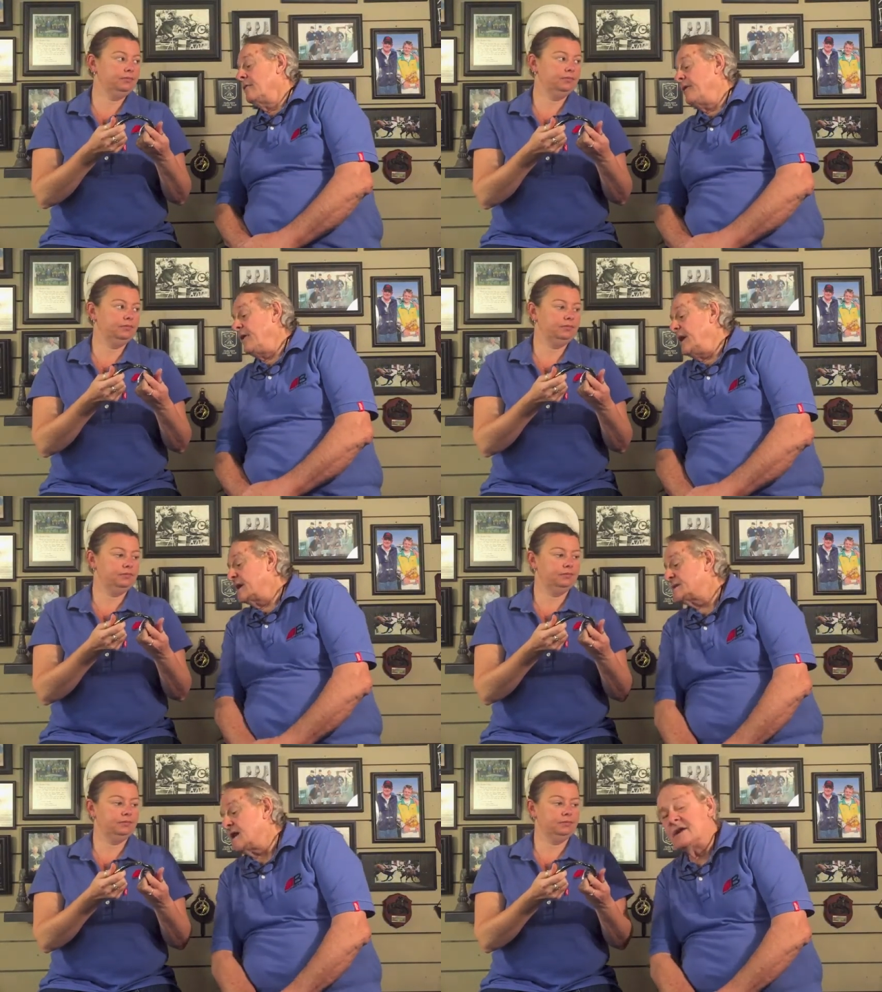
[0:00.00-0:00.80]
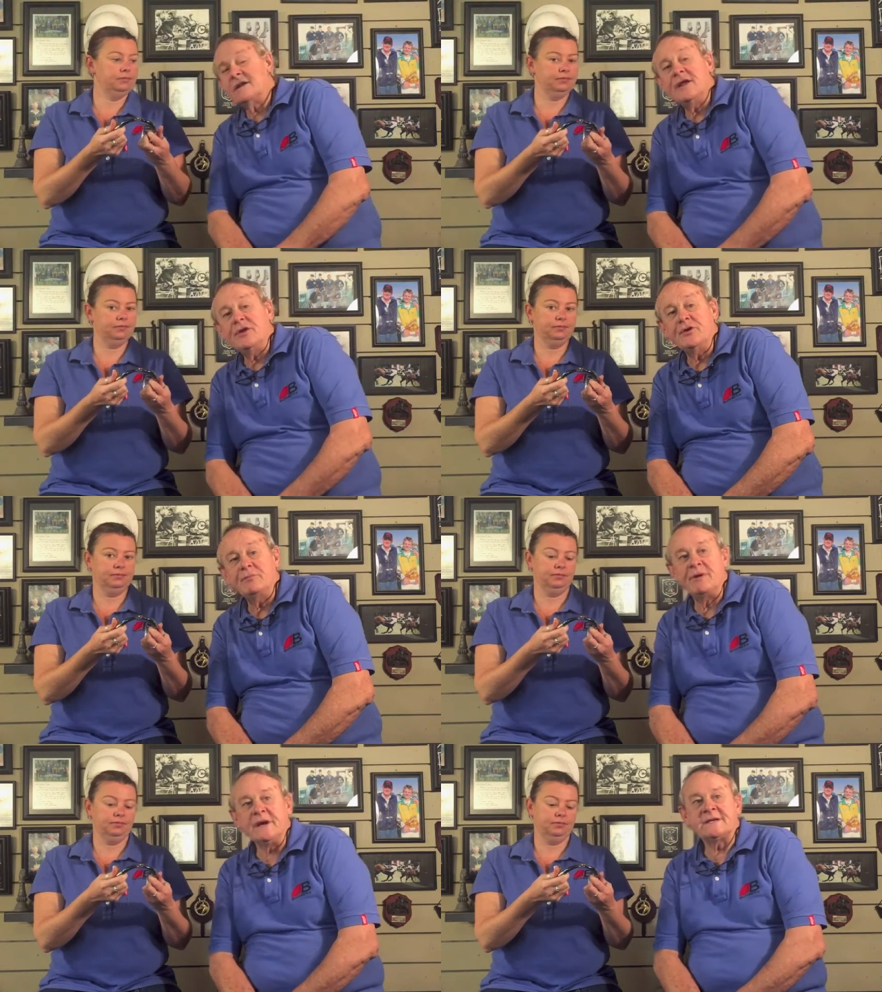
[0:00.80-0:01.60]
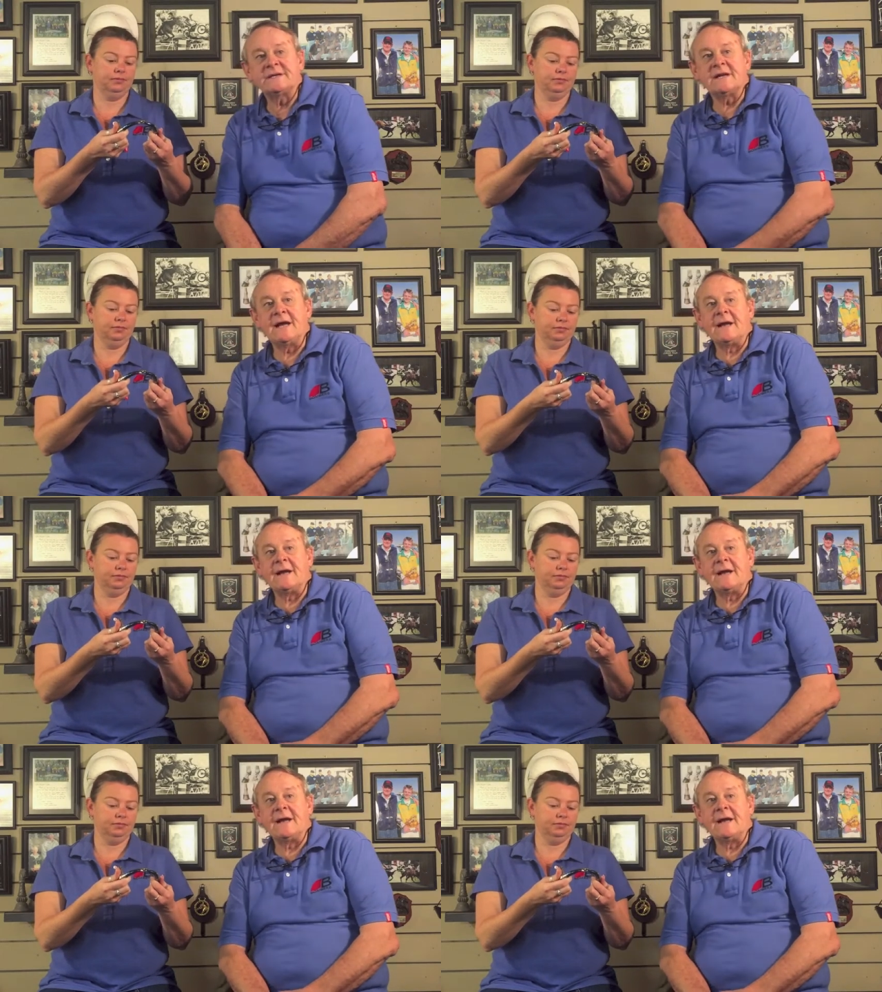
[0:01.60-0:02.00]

Speaker 1: Very exciting new bit.